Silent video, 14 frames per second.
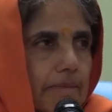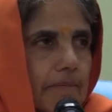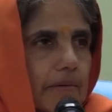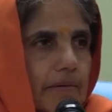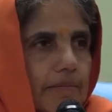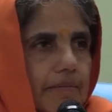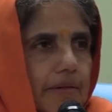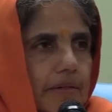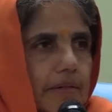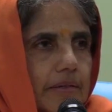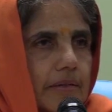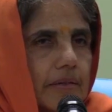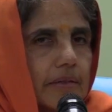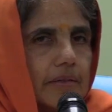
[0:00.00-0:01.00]
If
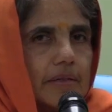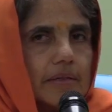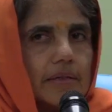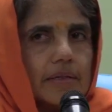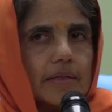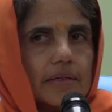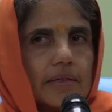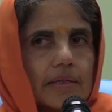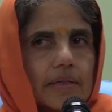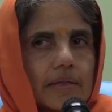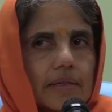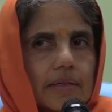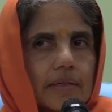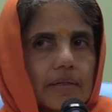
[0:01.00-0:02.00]

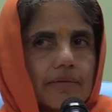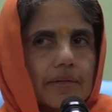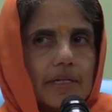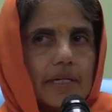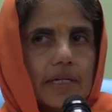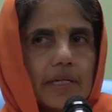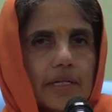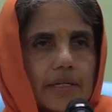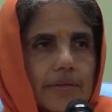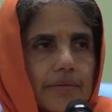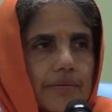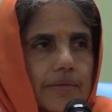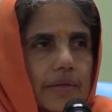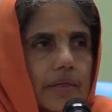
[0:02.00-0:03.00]
it
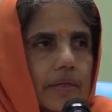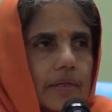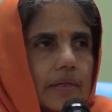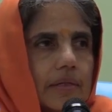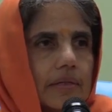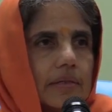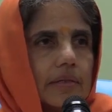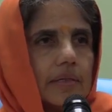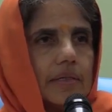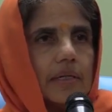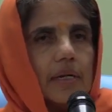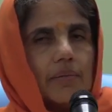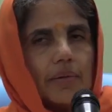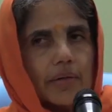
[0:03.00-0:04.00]
leaves, then
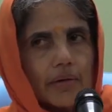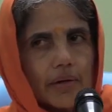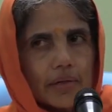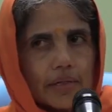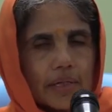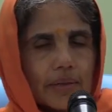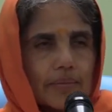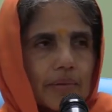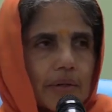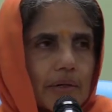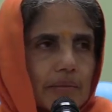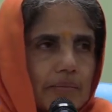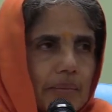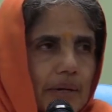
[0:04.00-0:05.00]
it will be caught and
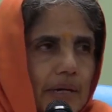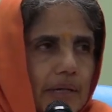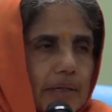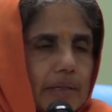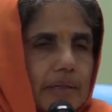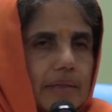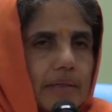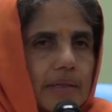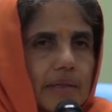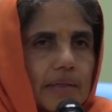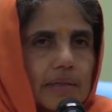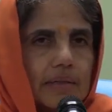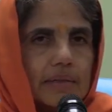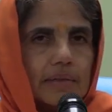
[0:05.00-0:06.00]
brought back.
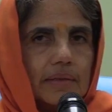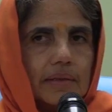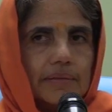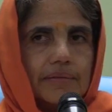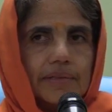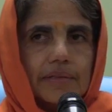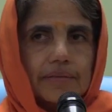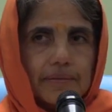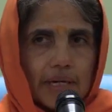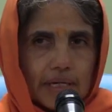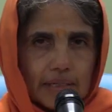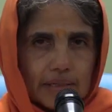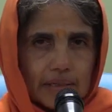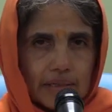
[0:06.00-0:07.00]
If it's
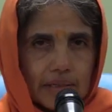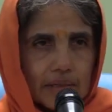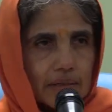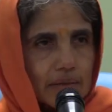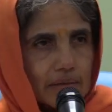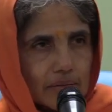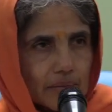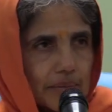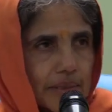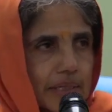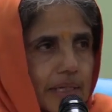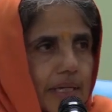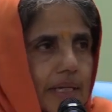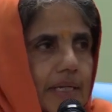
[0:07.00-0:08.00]
frightened, nobody
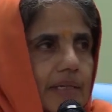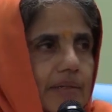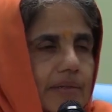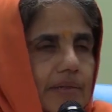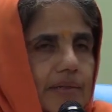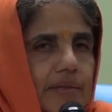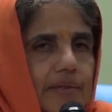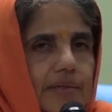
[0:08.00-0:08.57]
cares.